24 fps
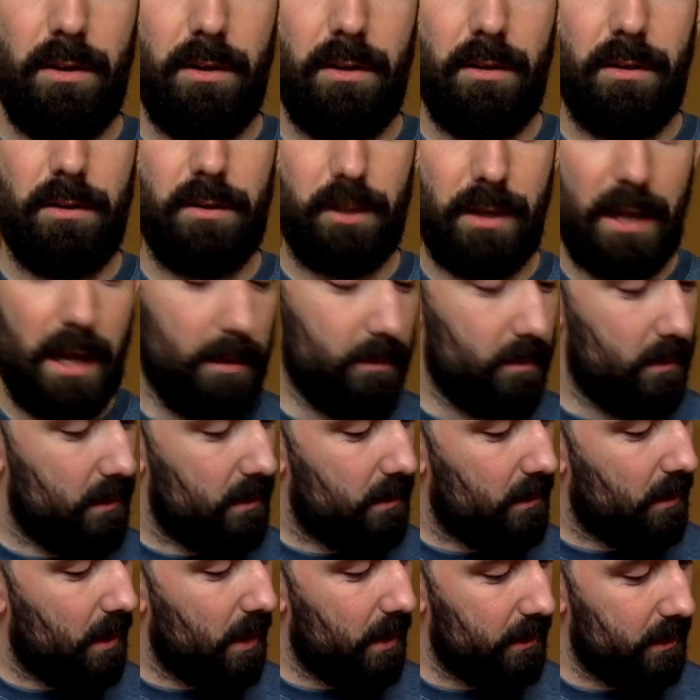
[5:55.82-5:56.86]
So yeah,
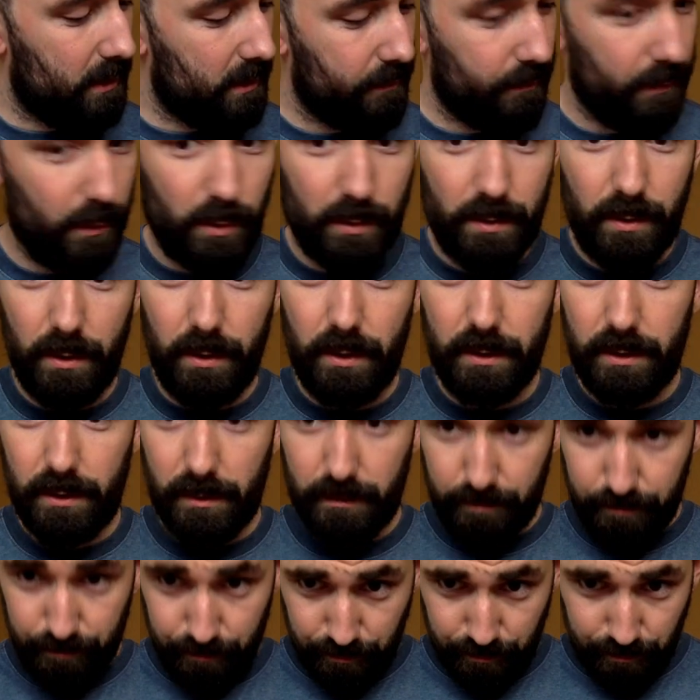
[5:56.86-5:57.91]
learn those 4 chords.
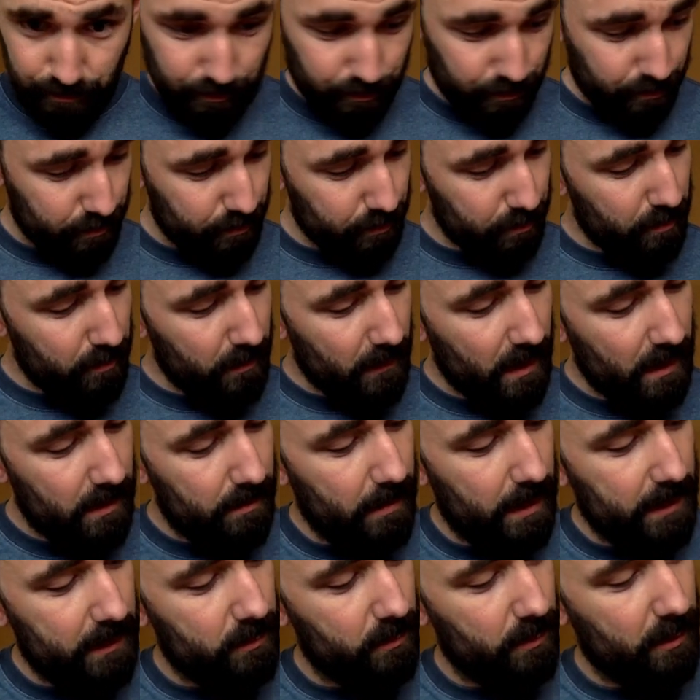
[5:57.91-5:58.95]

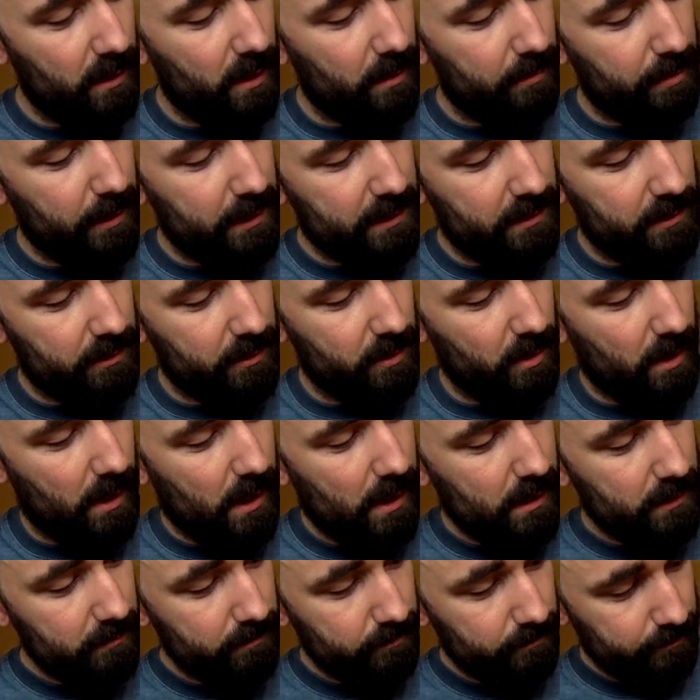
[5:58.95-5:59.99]
Make sure you're not pressing too
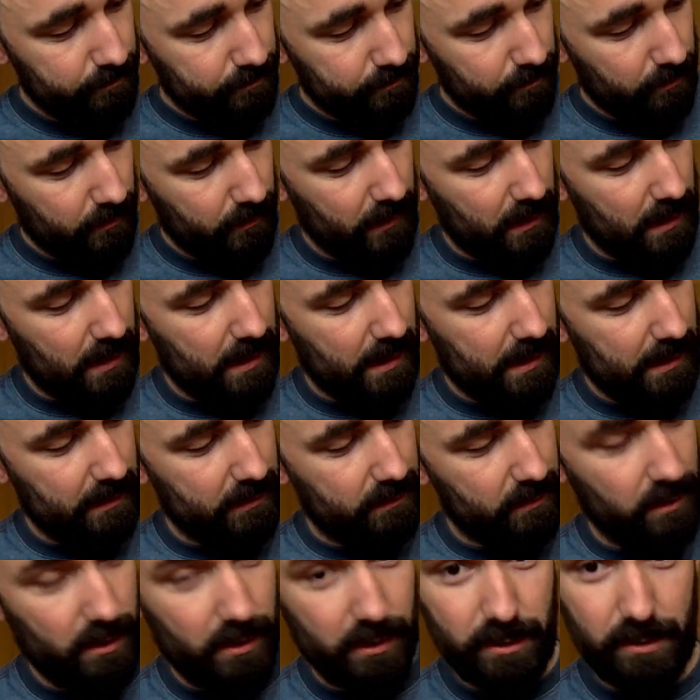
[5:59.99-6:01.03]
hard. And
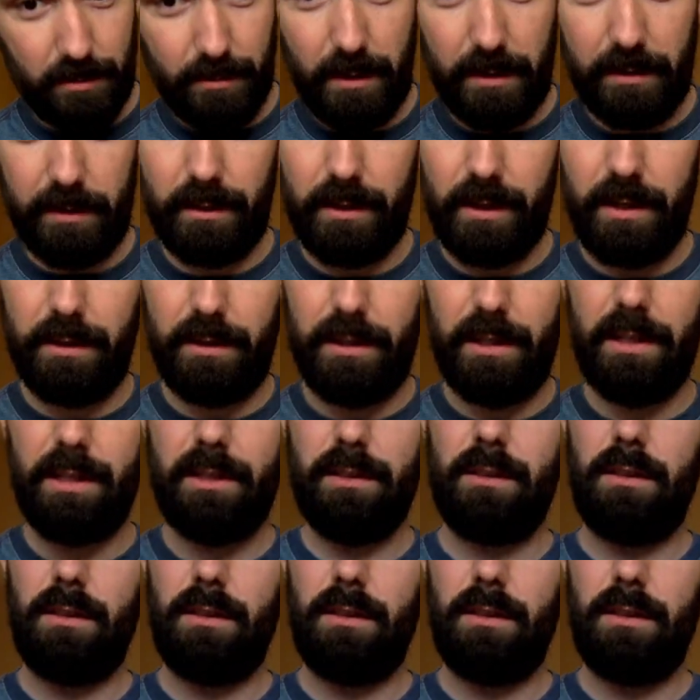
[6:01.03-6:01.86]
on to my third thing.